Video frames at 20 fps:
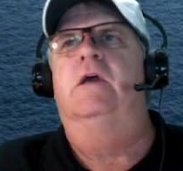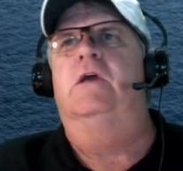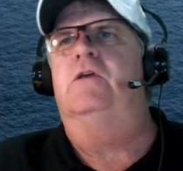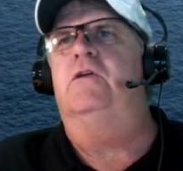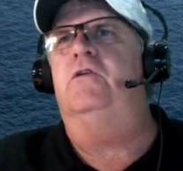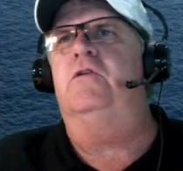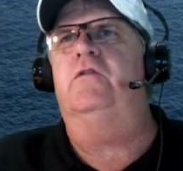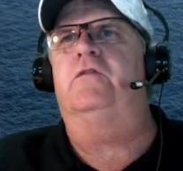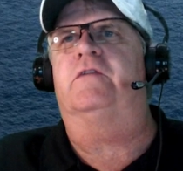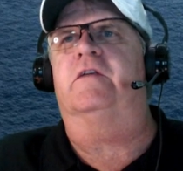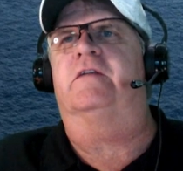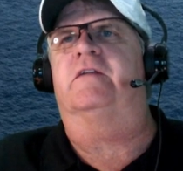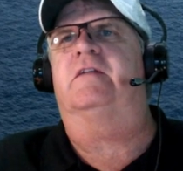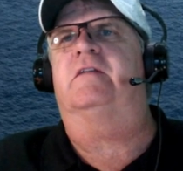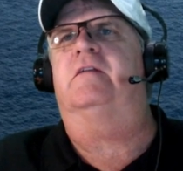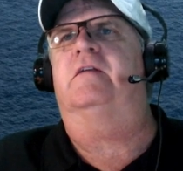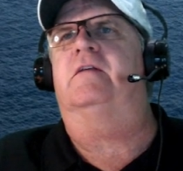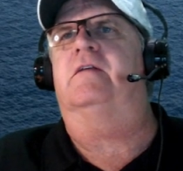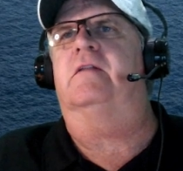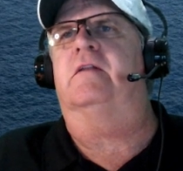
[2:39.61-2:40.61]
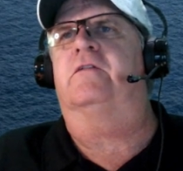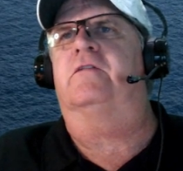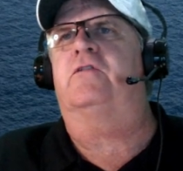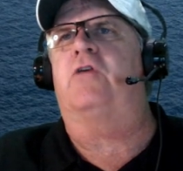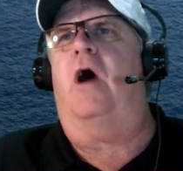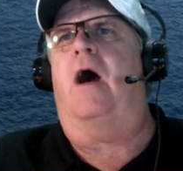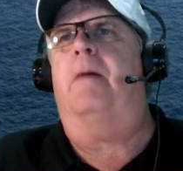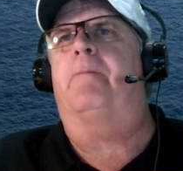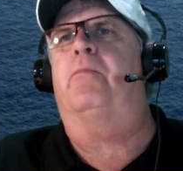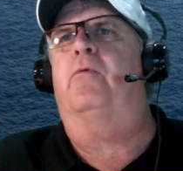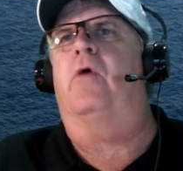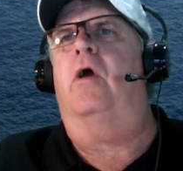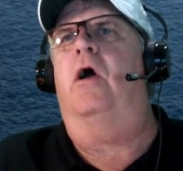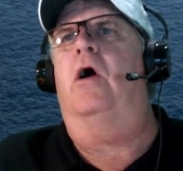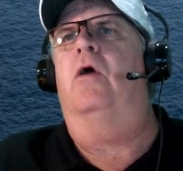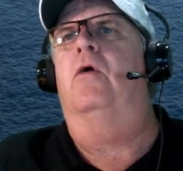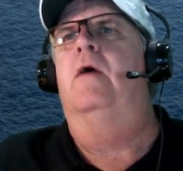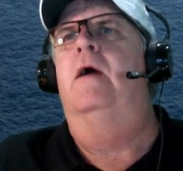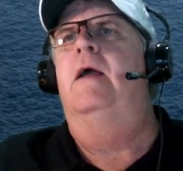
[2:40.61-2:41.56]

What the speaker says: You use this top row,